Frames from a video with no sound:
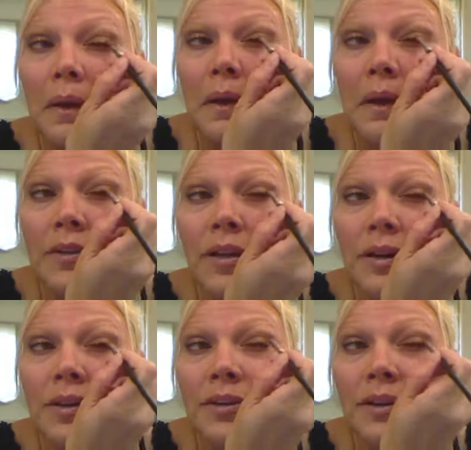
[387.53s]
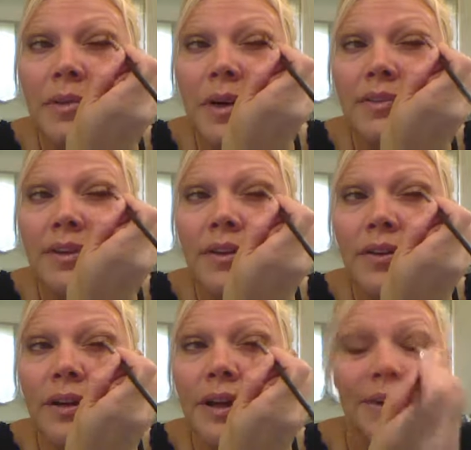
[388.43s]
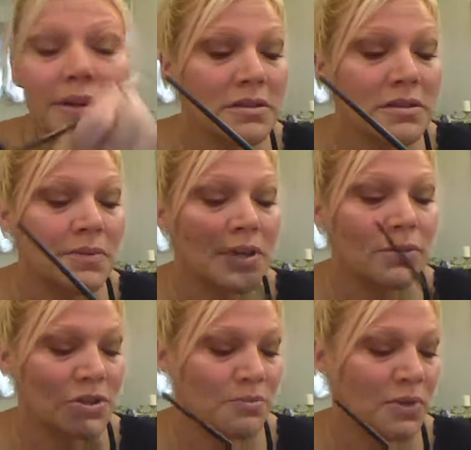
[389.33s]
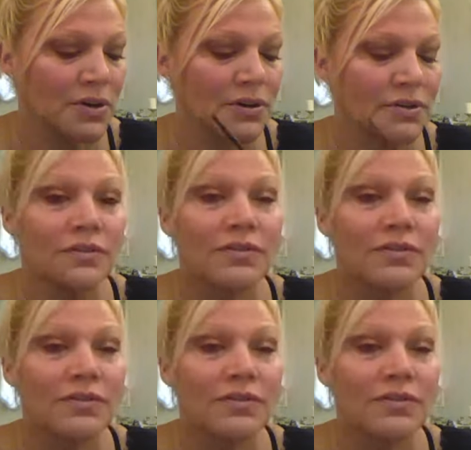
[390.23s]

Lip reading: And as long as you end up covering the whole area, it doesn't matter which part you do